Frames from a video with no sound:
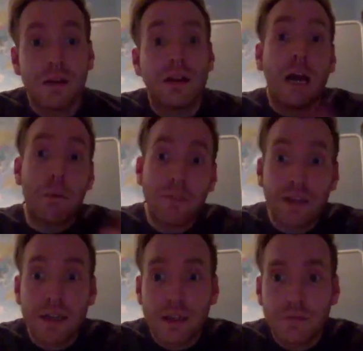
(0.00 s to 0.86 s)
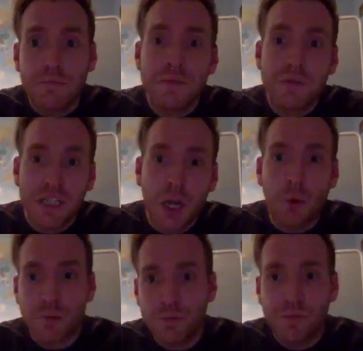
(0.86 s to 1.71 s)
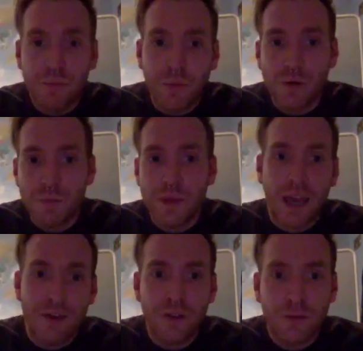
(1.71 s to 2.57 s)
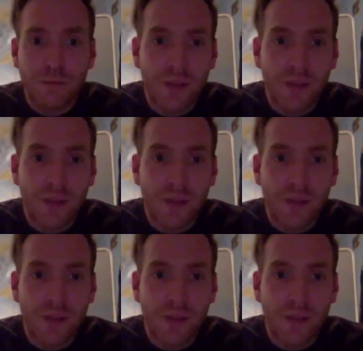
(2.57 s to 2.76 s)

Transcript: However, still always be careful.